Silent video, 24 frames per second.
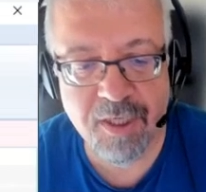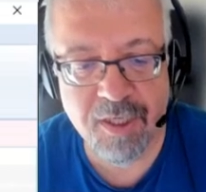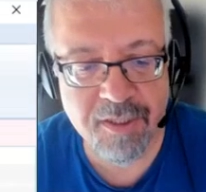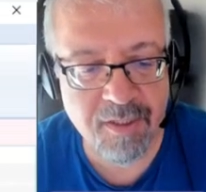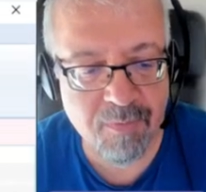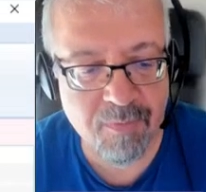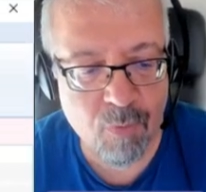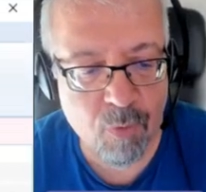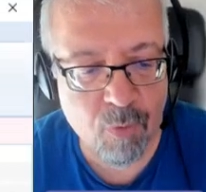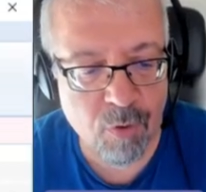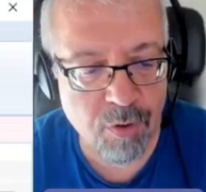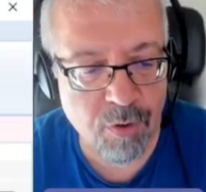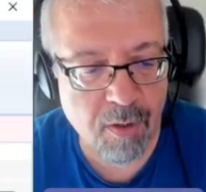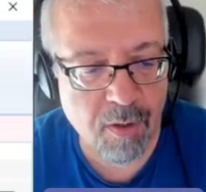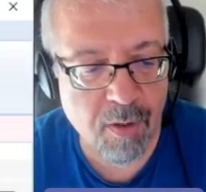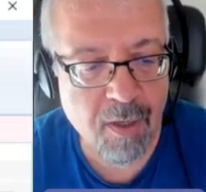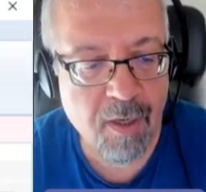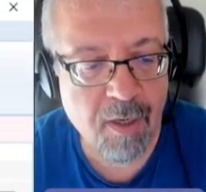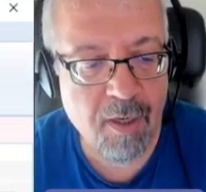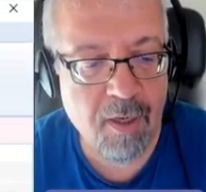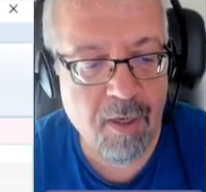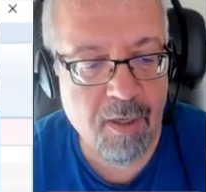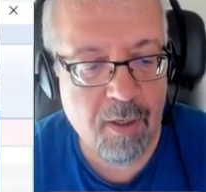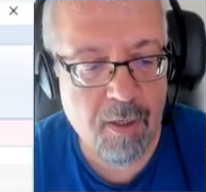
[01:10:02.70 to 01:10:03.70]
is just the model.
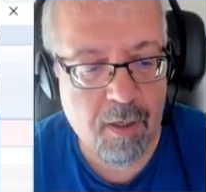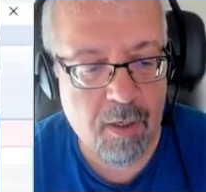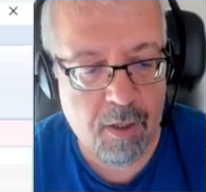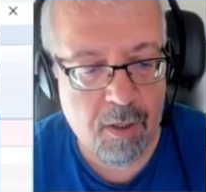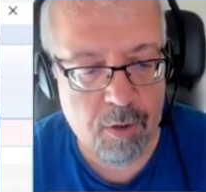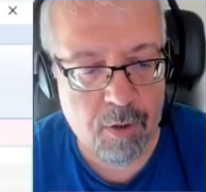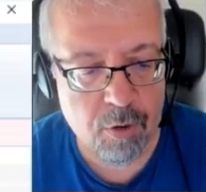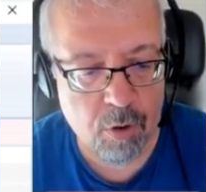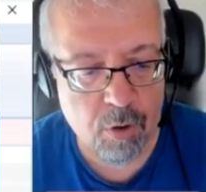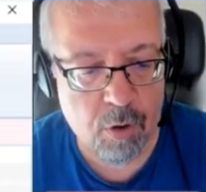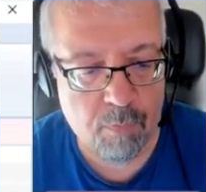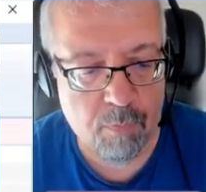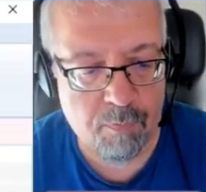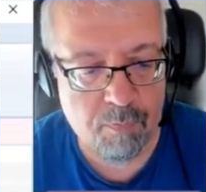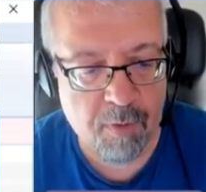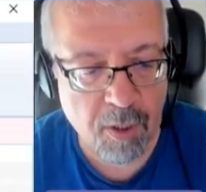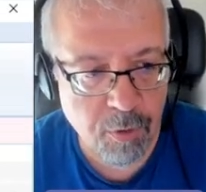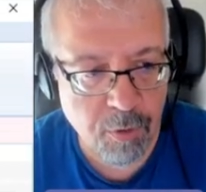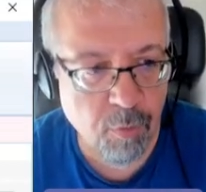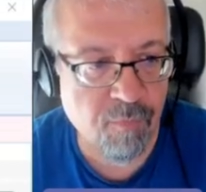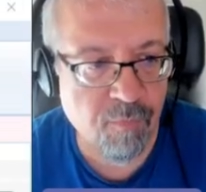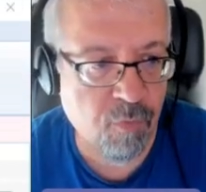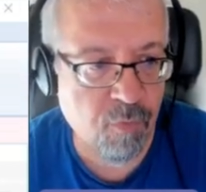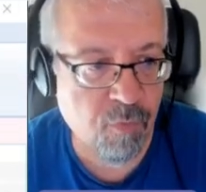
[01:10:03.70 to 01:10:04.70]
And
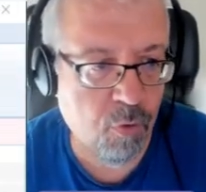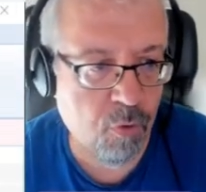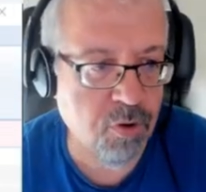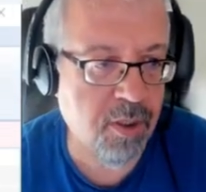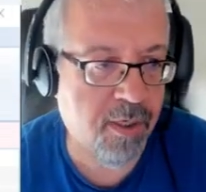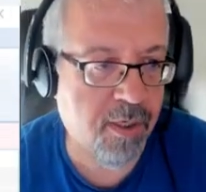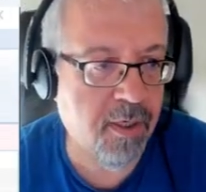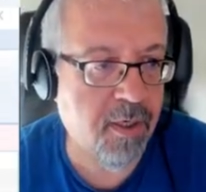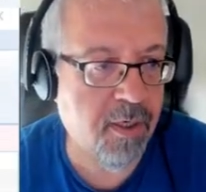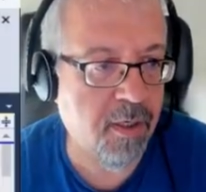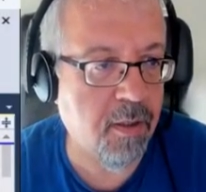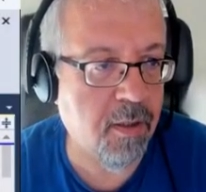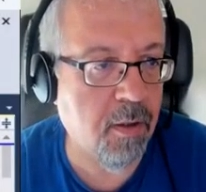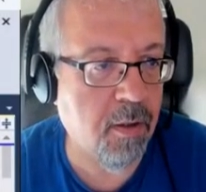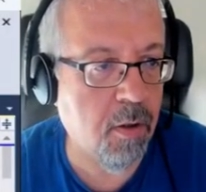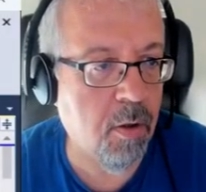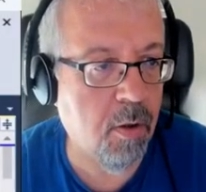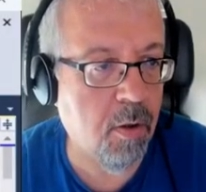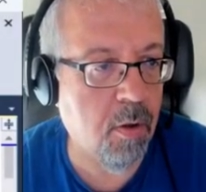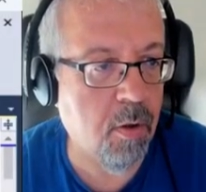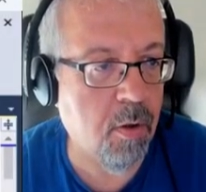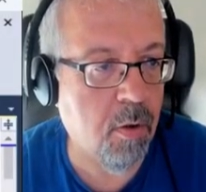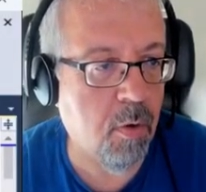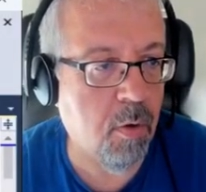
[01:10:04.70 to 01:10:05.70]
but of course, I can
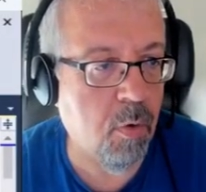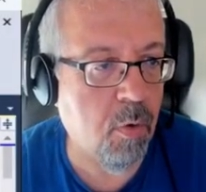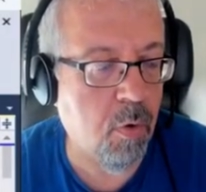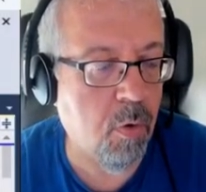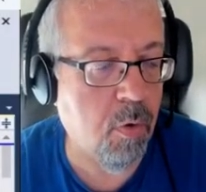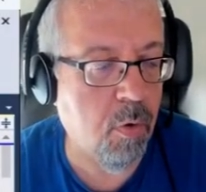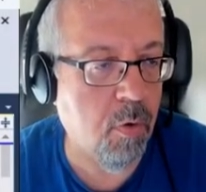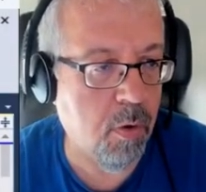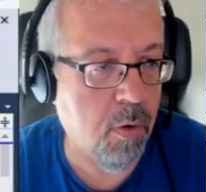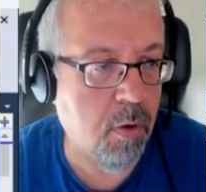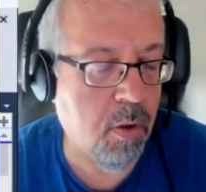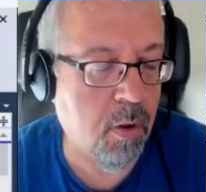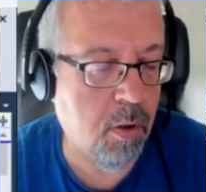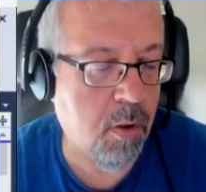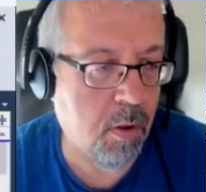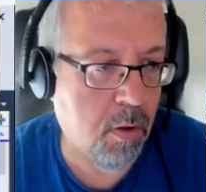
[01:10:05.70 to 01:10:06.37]
go